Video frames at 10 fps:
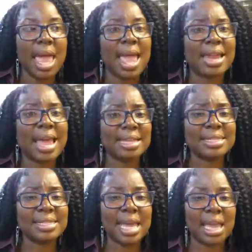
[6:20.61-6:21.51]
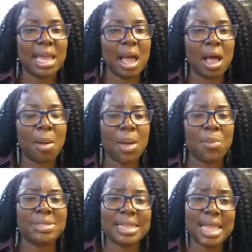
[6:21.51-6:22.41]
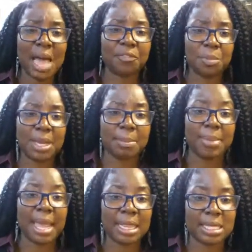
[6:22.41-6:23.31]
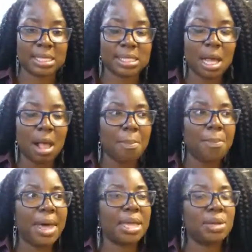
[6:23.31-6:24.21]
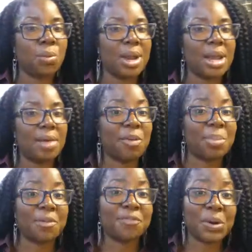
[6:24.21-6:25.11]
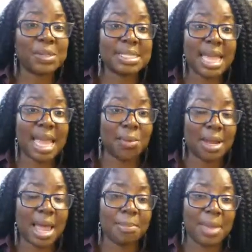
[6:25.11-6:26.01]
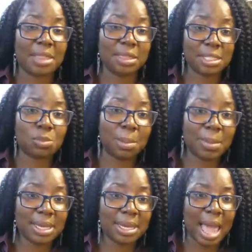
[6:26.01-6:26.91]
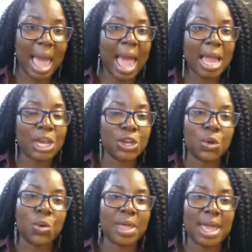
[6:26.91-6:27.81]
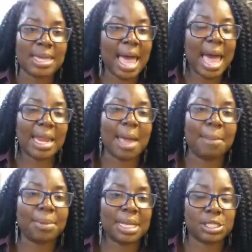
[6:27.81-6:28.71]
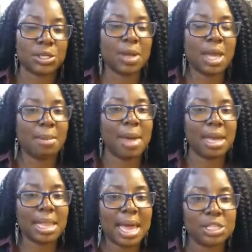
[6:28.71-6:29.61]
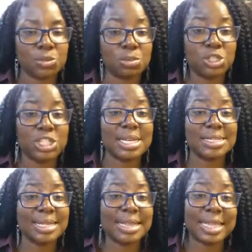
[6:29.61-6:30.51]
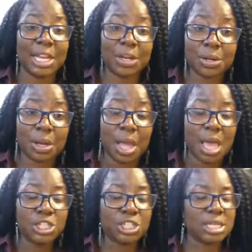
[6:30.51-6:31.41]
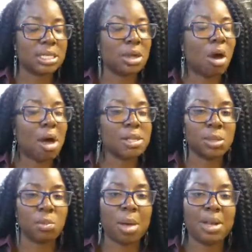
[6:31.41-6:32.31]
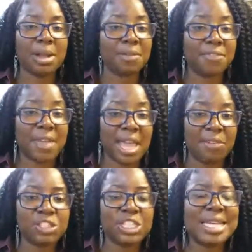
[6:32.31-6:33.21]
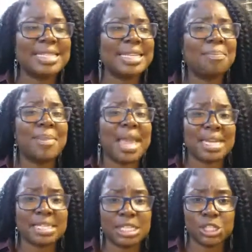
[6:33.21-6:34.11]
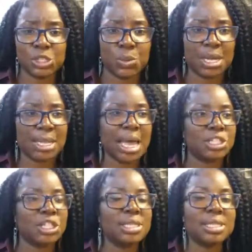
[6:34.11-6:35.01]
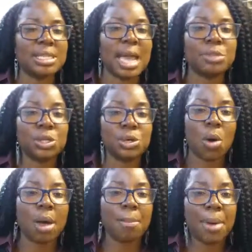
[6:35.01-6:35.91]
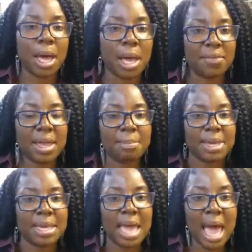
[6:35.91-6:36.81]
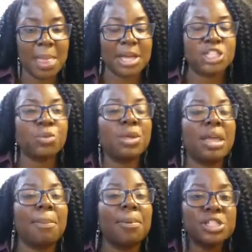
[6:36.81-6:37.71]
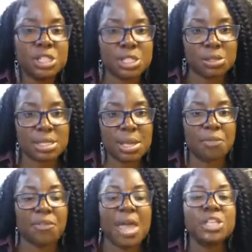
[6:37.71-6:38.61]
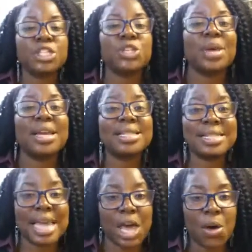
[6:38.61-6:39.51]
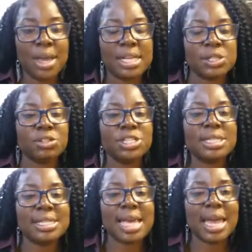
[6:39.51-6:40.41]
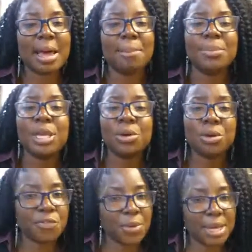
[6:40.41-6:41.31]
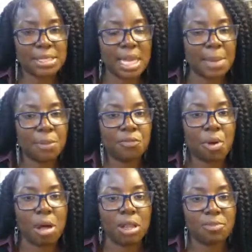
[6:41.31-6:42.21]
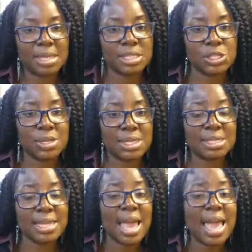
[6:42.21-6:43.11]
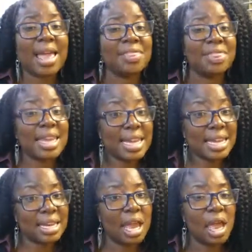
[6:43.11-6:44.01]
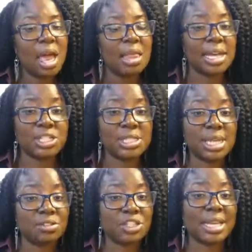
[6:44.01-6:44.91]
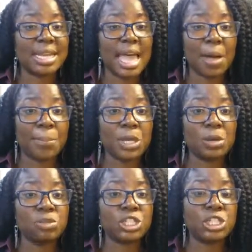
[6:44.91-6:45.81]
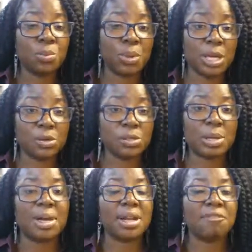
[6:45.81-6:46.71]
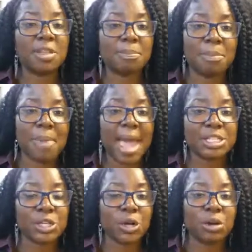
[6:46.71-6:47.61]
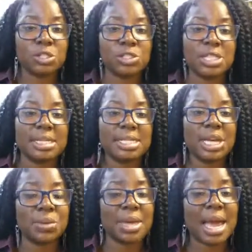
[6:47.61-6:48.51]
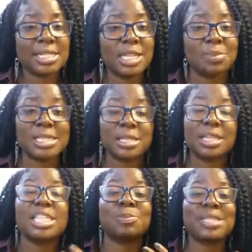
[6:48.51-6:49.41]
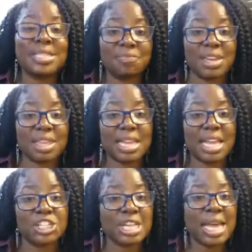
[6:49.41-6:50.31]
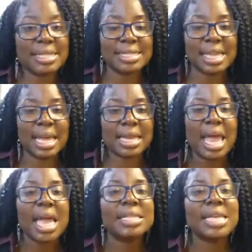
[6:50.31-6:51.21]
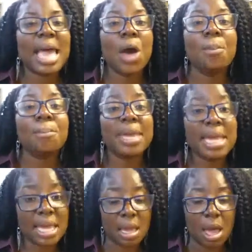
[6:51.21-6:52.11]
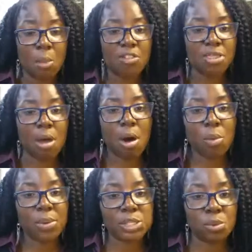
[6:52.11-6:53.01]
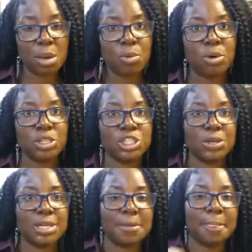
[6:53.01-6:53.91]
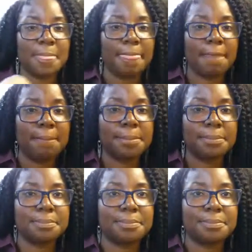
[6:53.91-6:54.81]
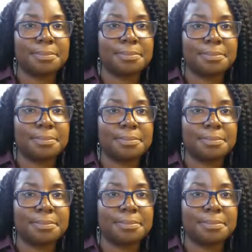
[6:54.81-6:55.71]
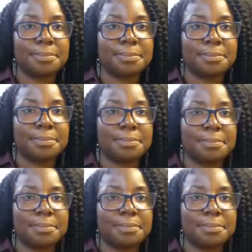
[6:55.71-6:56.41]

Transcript: And I can say um, it was a lot for me to balance. But when from the first day when I met this woman, I knew that God had placed her in my classroom. She is a leader. She is an awesome woman of faith. She is an amazing student. Like she's the type to go above and beyond. Like she really pushes herself to excel. And so she set a beautiful example for all of my students. And then like she said, if she can help you, she will. So I'm going to flip it back to her so she can tell you guys the, the specific things she has done to help me with the always want more journey. You're not crying, are you? No, no. Oh,